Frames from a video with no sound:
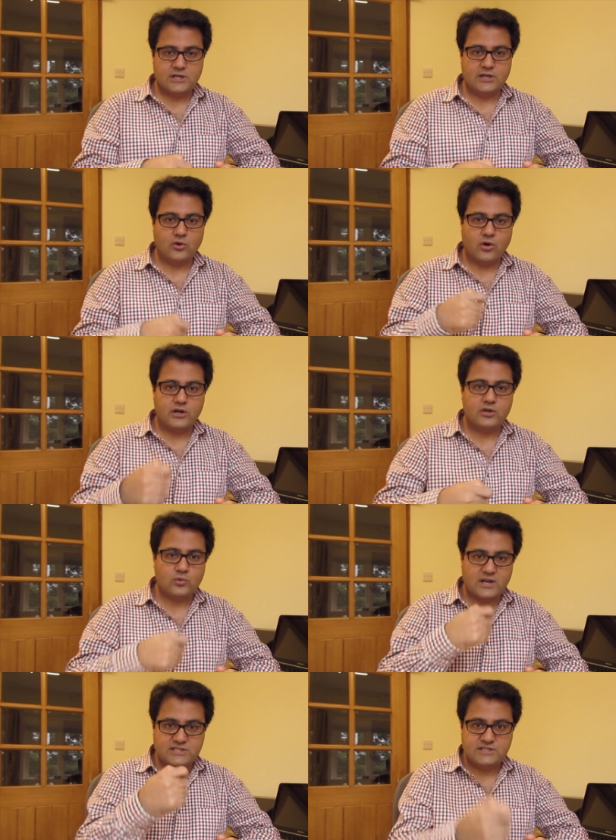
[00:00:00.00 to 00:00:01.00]
in order
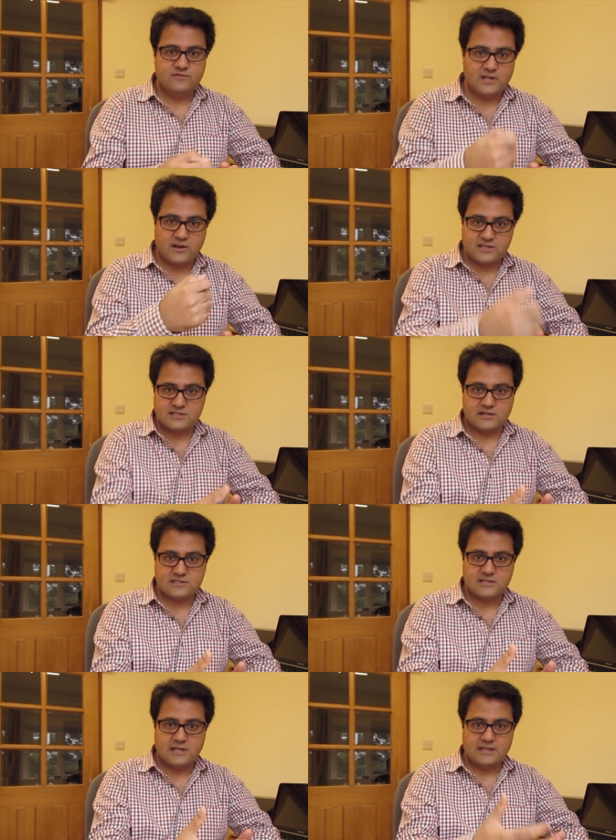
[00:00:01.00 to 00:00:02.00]
to achieve the results